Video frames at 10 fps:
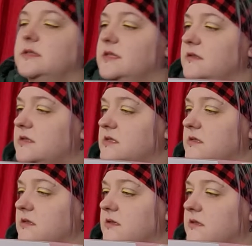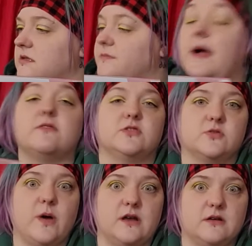it just spiral
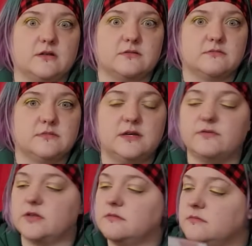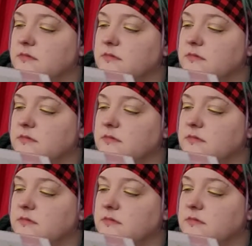square knot even?